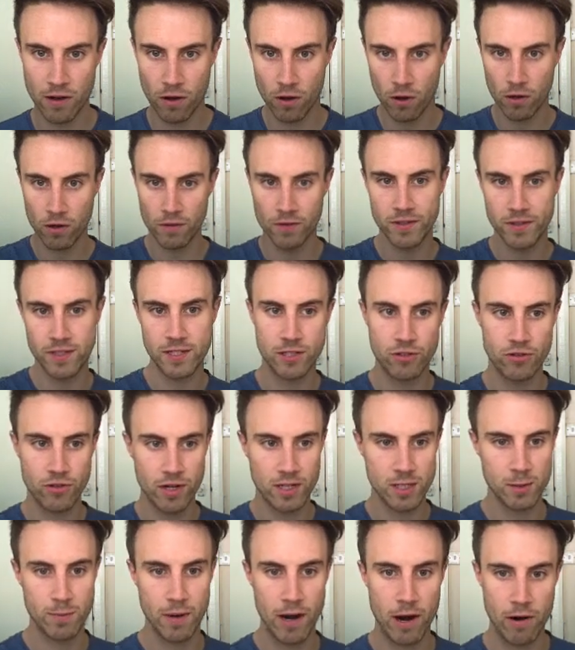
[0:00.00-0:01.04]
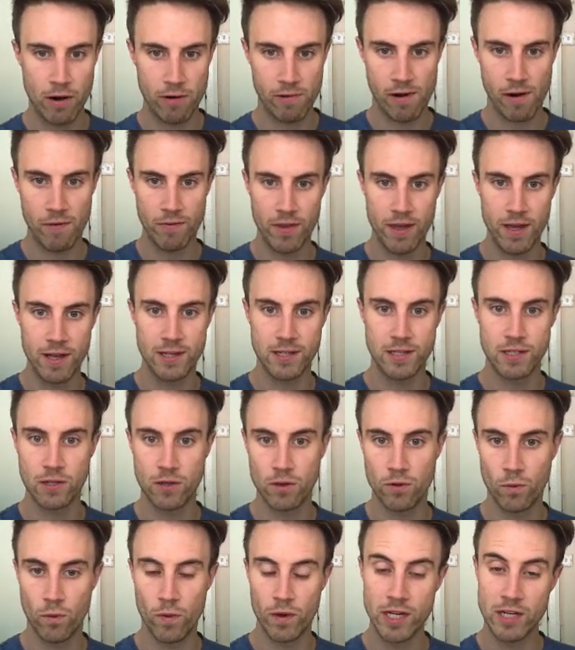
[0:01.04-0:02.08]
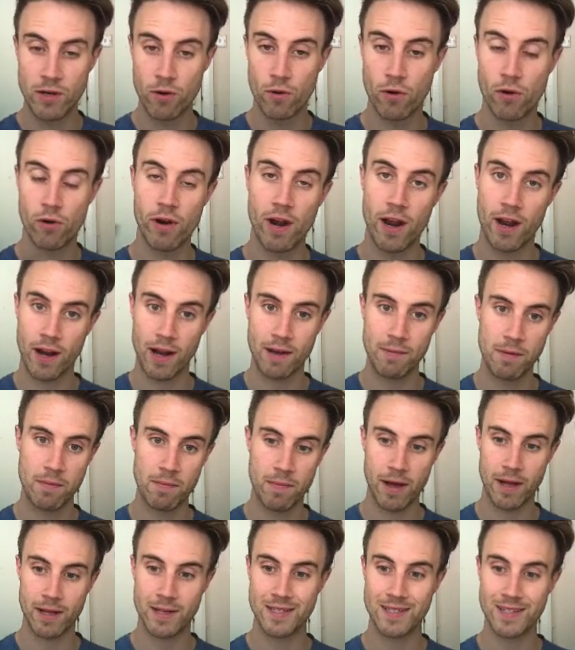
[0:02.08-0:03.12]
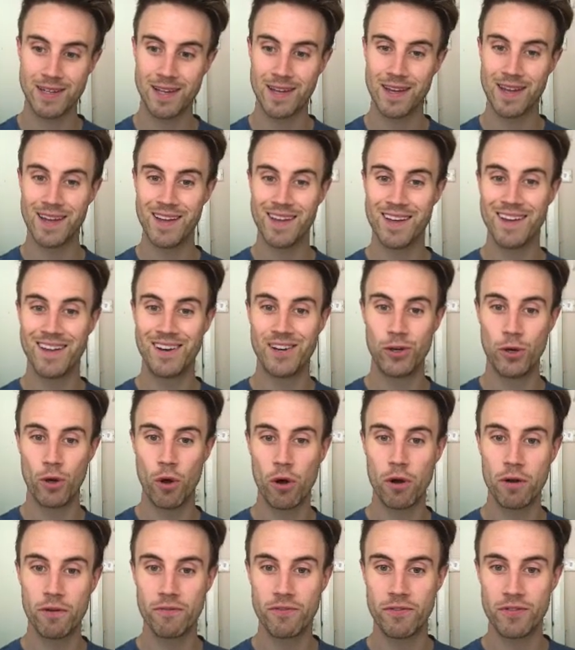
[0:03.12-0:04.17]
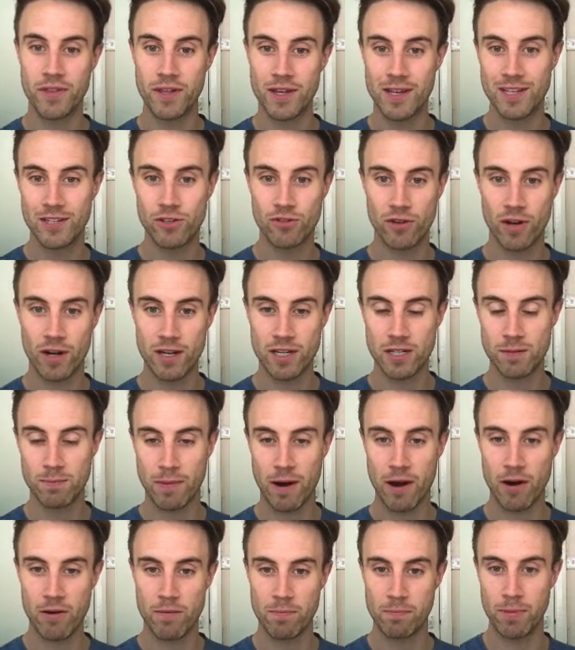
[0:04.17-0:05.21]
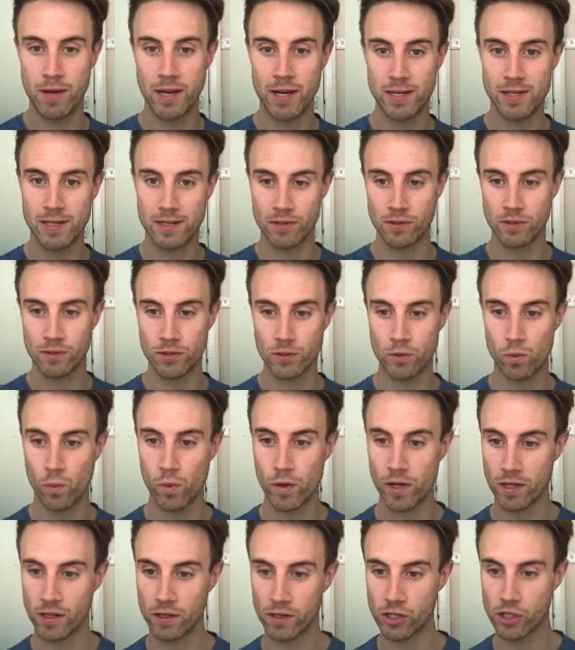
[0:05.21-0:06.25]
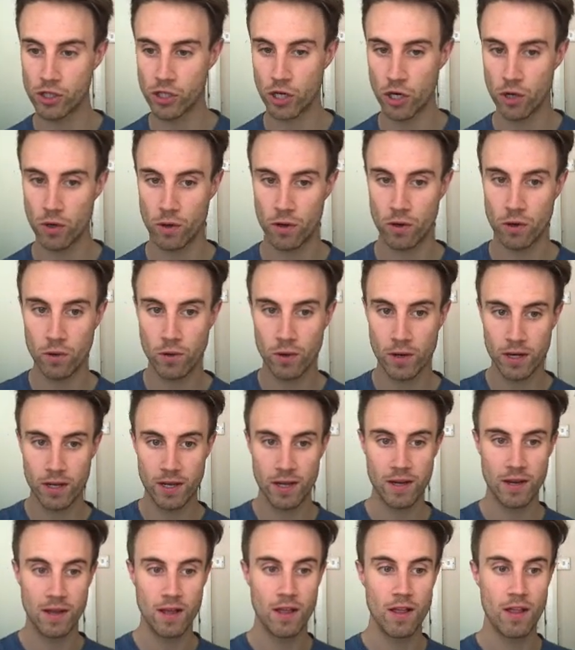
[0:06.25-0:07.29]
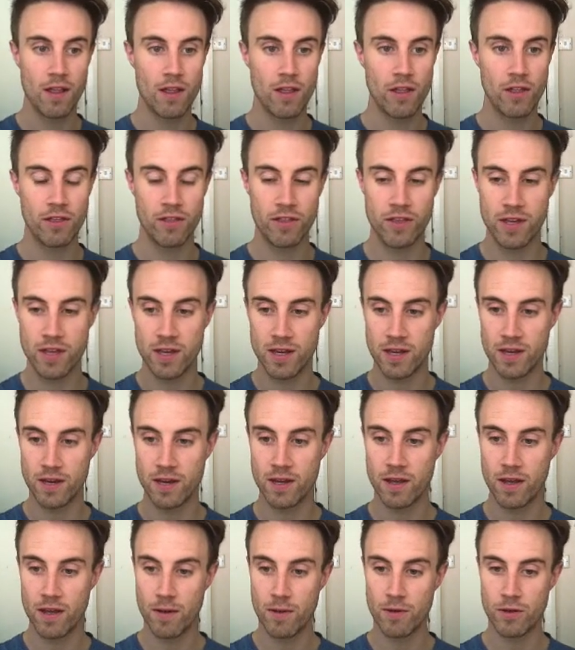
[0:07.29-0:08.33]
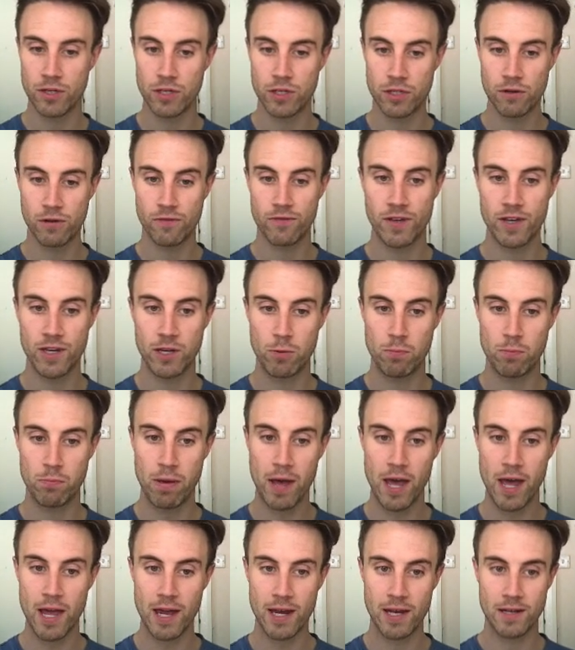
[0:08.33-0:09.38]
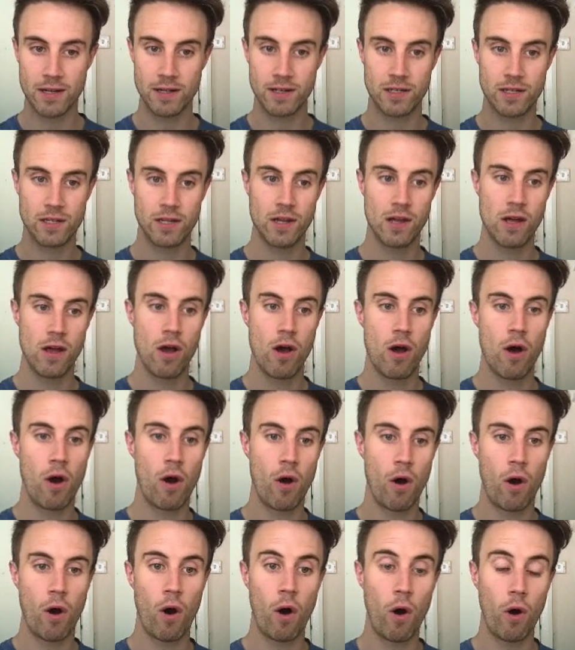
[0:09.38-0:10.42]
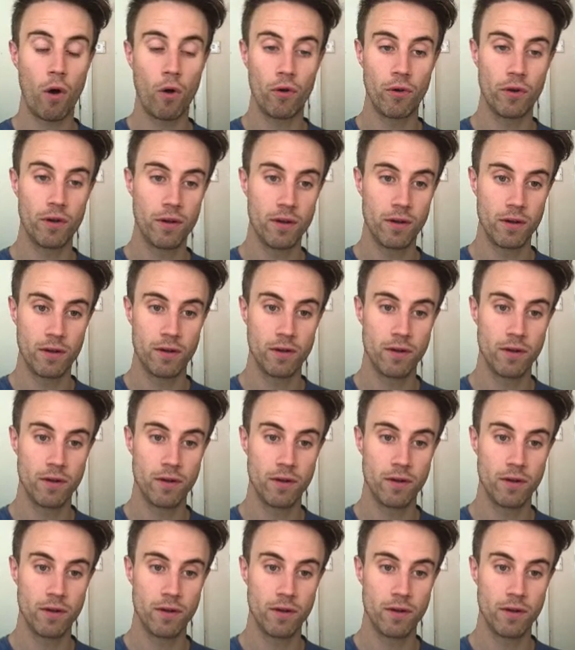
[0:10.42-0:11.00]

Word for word: all of this is transparent around there so when you create a clipping mask none of these transparent pixels will show only the stuff that you paint on